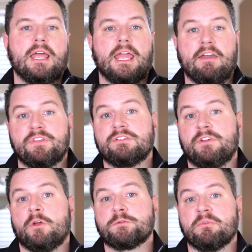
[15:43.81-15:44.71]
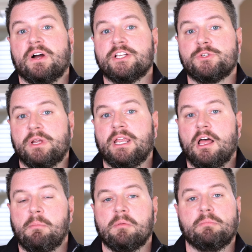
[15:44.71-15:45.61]
if this video has provided you any
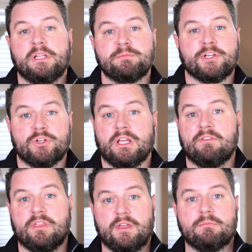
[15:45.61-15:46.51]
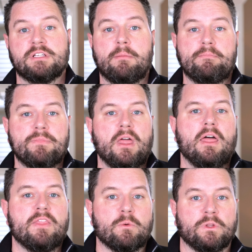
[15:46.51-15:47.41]
help, please make sure to give it a thumbs up.
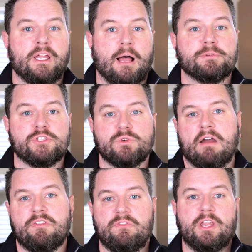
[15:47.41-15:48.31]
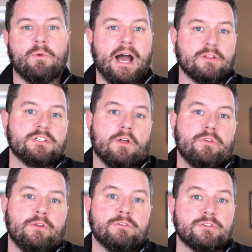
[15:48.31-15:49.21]
That really helps drive the video out to
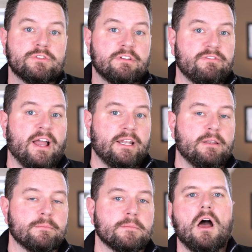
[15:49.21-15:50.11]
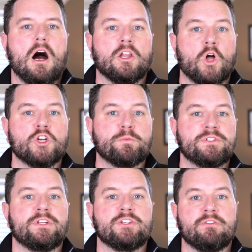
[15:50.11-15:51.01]
other users to find it. A large
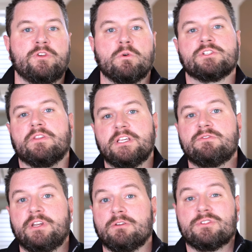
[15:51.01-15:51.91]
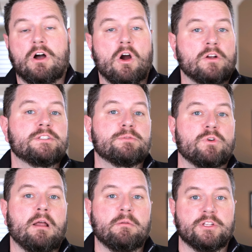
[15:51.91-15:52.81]
percentage of viewers on these videos aren't
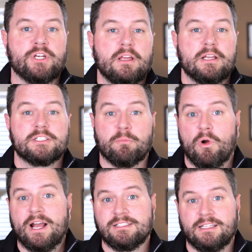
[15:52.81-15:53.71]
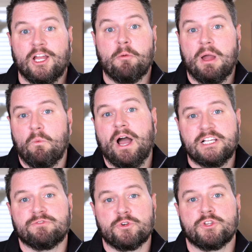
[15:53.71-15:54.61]
subscribed to the channel. Surprisingly, on my
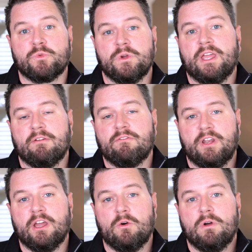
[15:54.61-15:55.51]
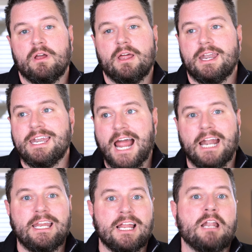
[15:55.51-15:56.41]
Wyze version 3 video,
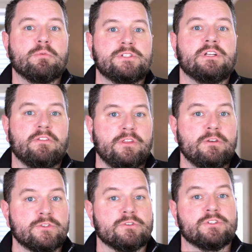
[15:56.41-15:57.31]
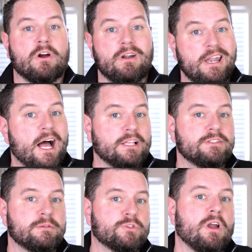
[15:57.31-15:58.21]
99% of the users are not
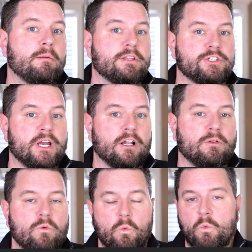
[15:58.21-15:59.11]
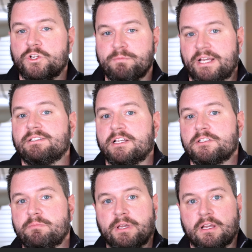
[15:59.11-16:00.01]
subscribed to the channel, which makes
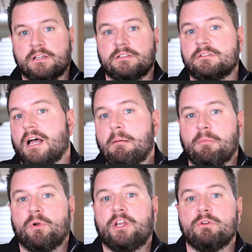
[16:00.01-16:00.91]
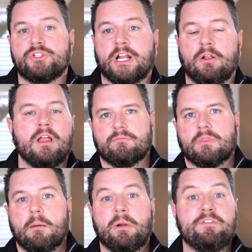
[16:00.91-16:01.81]
sense because I'm a pretty new channel,
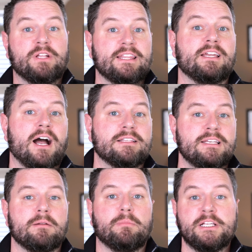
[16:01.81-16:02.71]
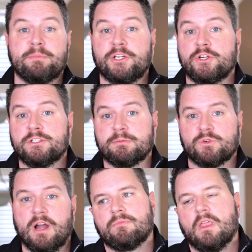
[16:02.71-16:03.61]
but if you like the content, please make
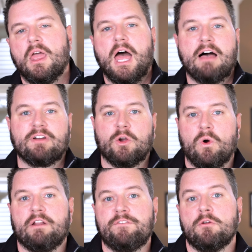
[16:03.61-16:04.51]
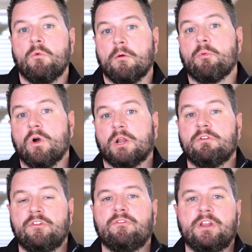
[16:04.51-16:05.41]
subscribe. I've got quite a few more product
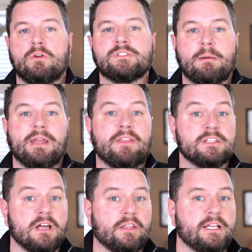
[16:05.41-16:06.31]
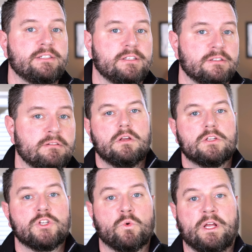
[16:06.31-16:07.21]
review videos coming out this holiday season.
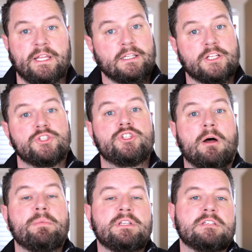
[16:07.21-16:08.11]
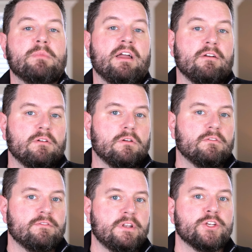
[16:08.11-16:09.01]
So quickly, let's jump into my
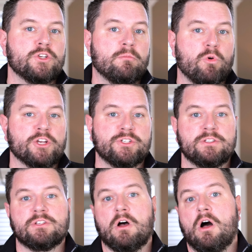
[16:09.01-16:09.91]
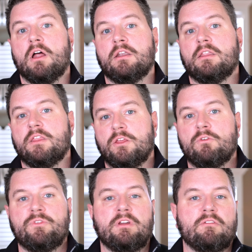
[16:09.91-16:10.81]
initial impressions on the Eufy